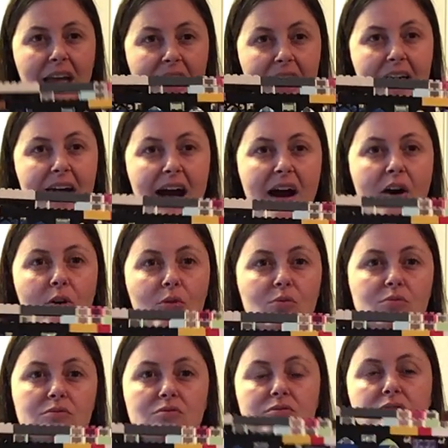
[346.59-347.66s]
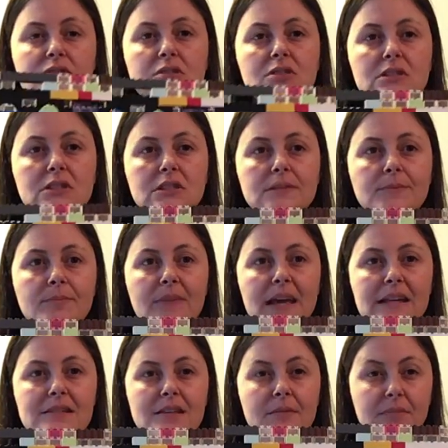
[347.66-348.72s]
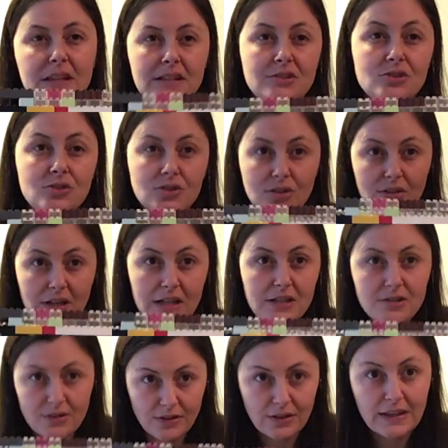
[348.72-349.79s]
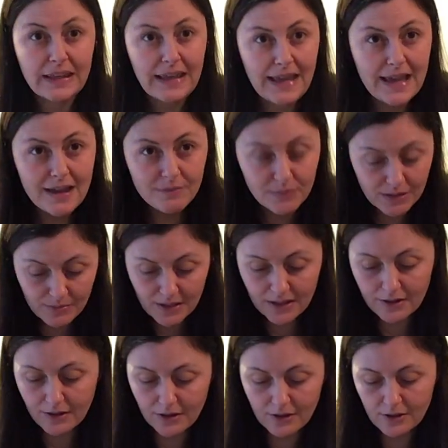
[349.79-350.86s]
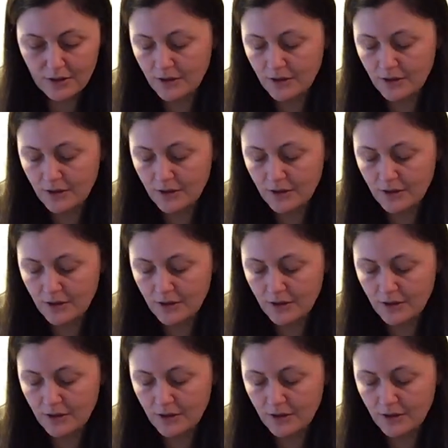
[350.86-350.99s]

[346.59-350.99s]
how to make something sturdy so it can be bigger.